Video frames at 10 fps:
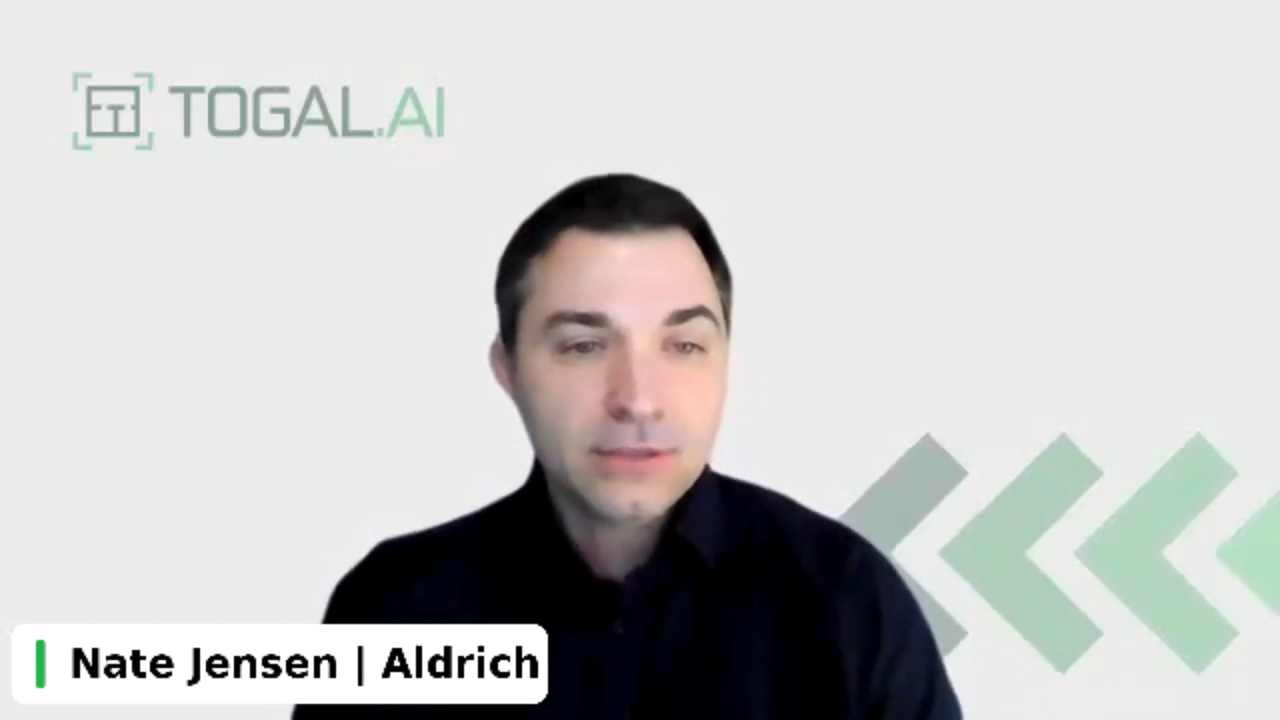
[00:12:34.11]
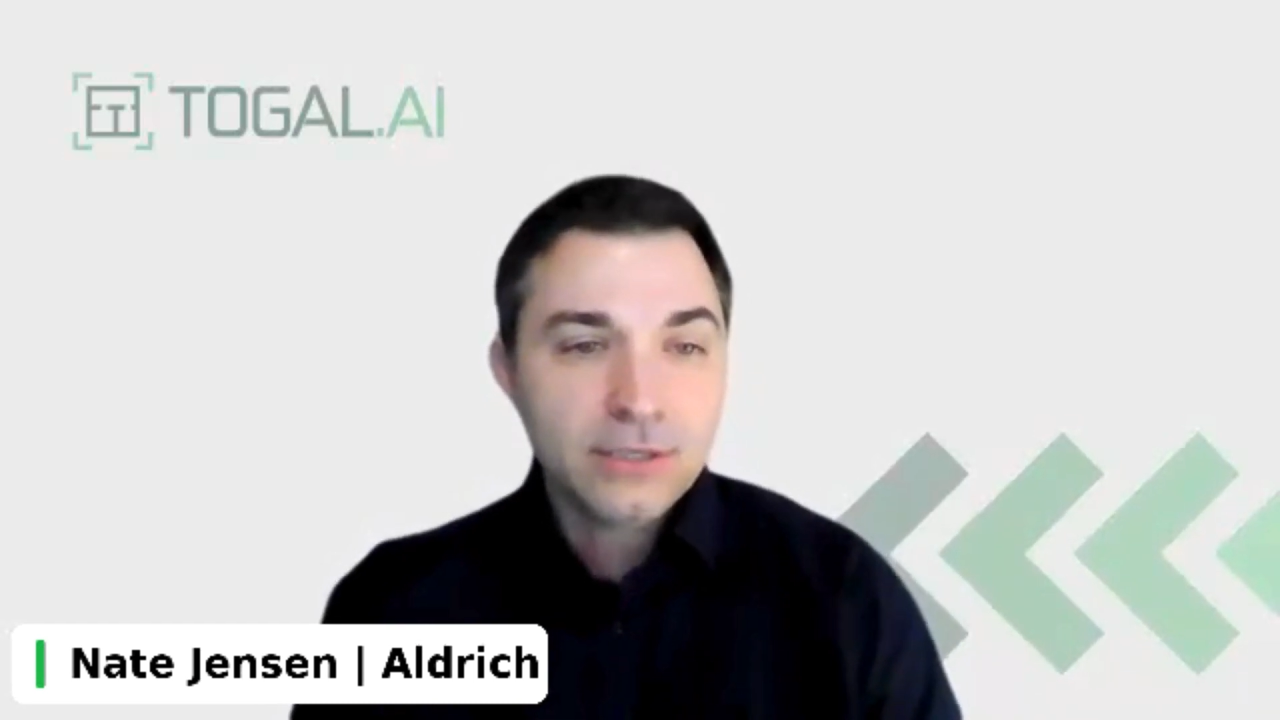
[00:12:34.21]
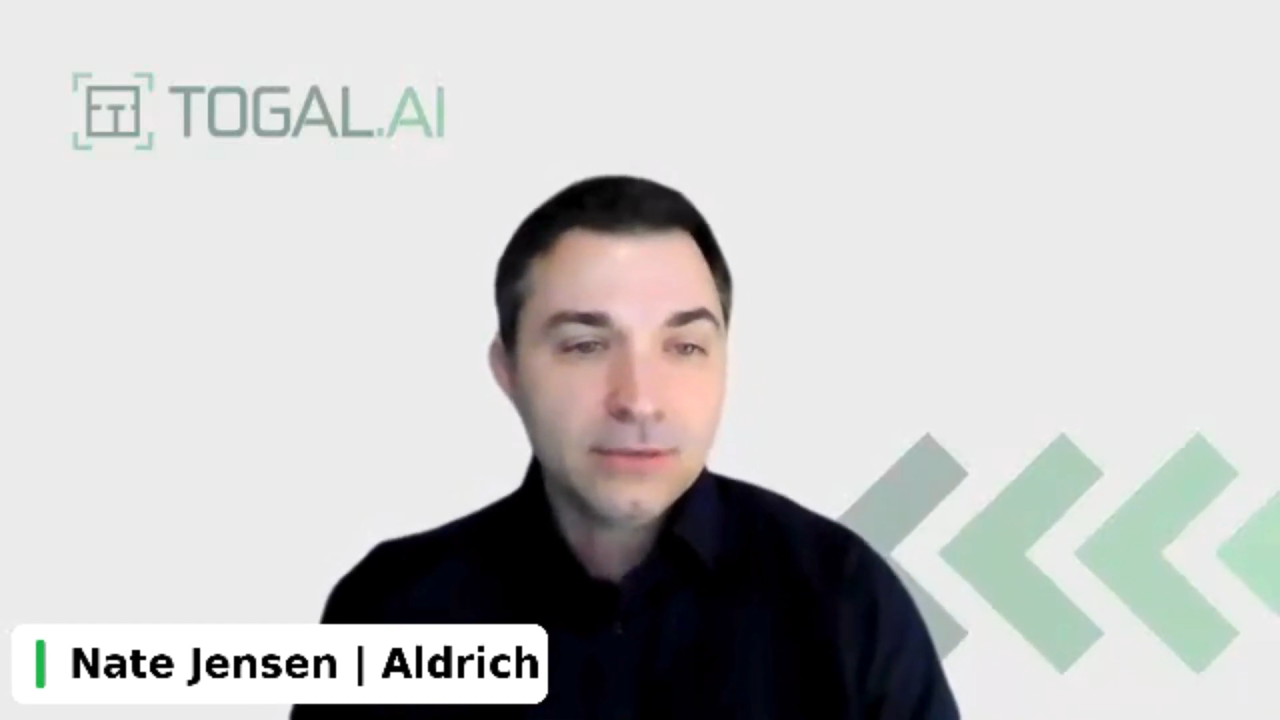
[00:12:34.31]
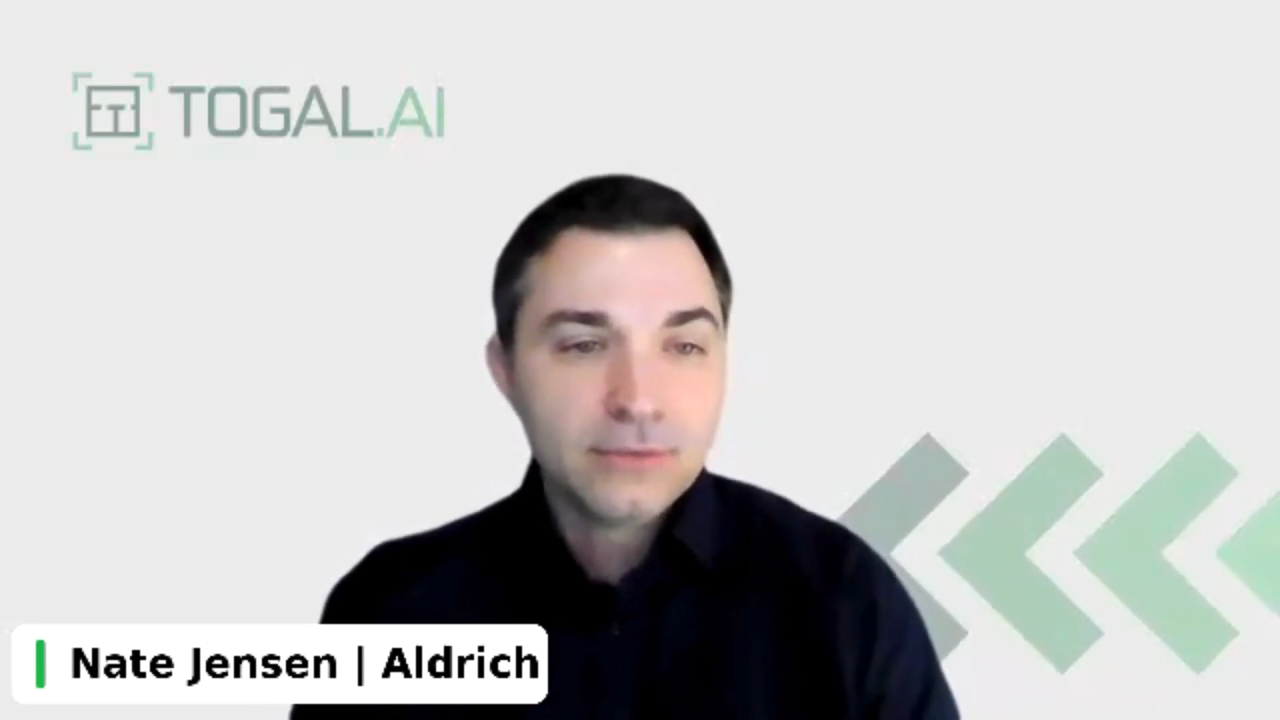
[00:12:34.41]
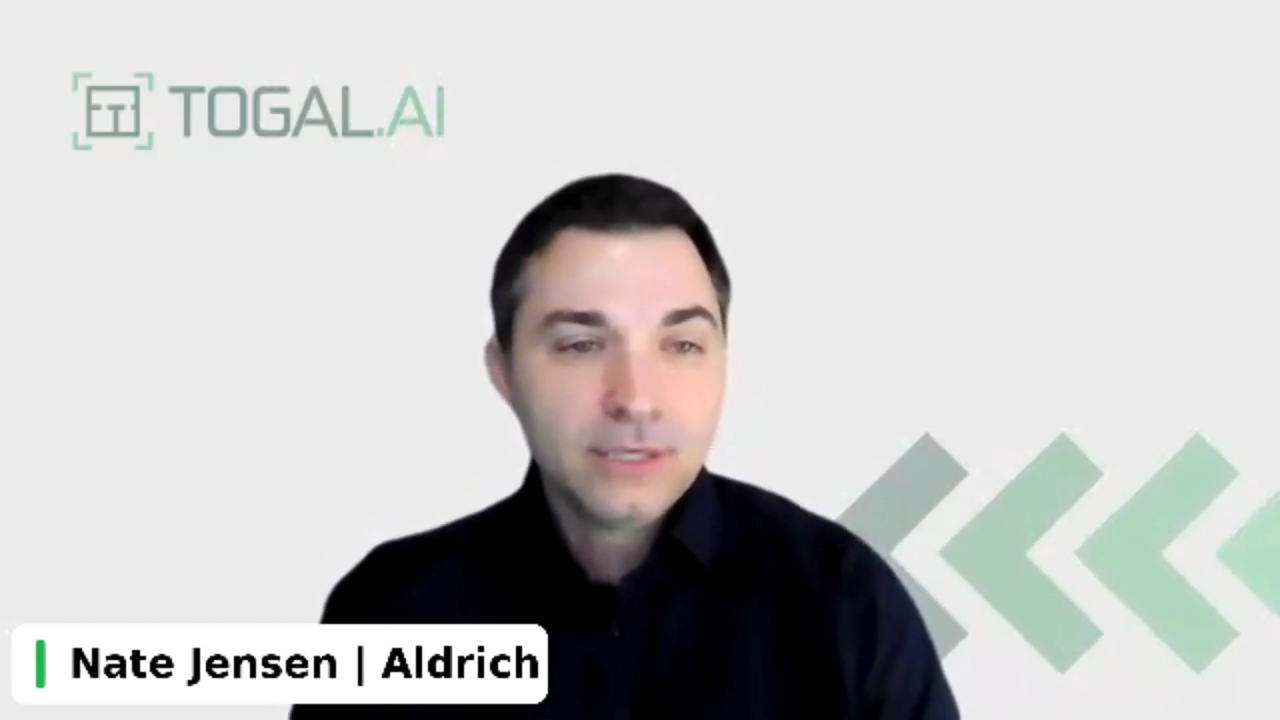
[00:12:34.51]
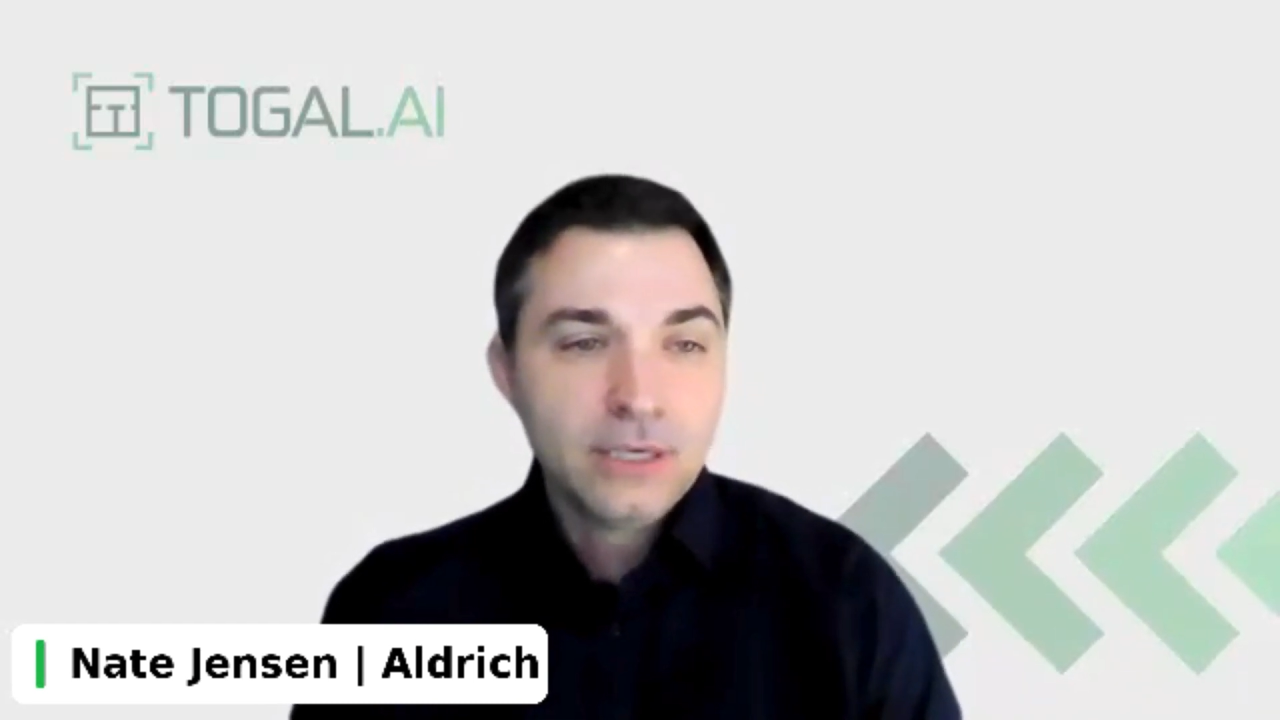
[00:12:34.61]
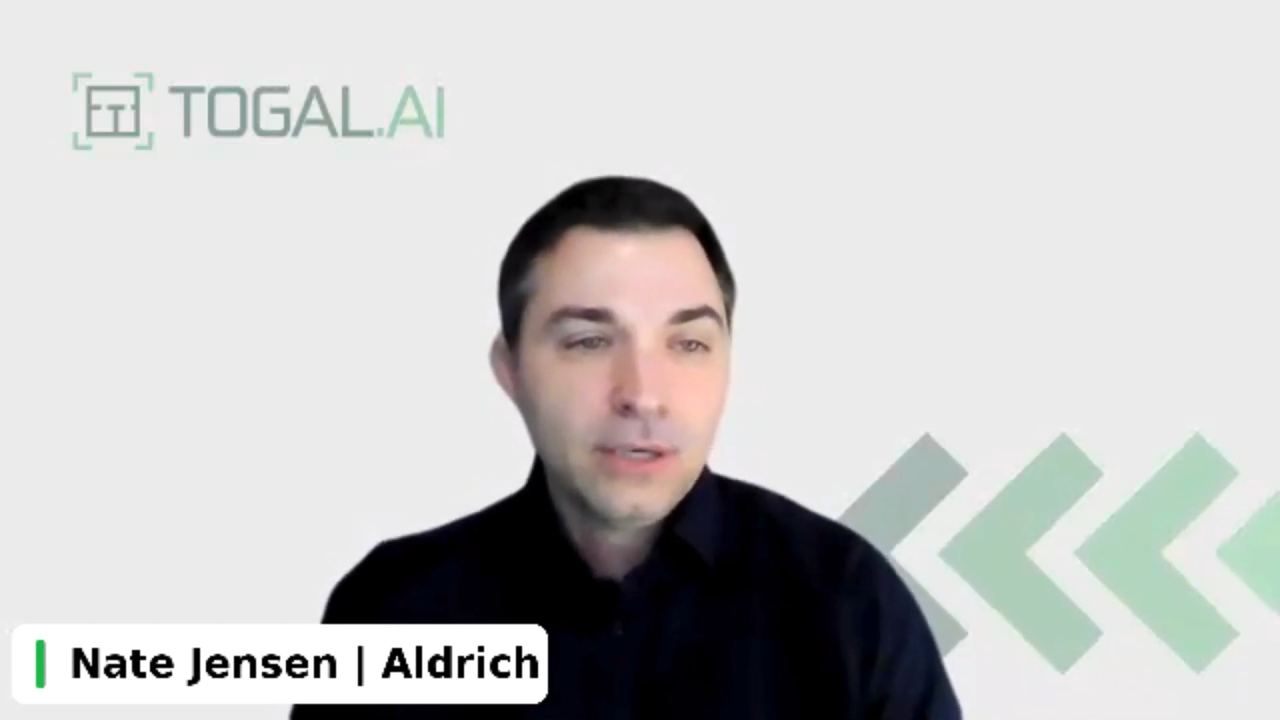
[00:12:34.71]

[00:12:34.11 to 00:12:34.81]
than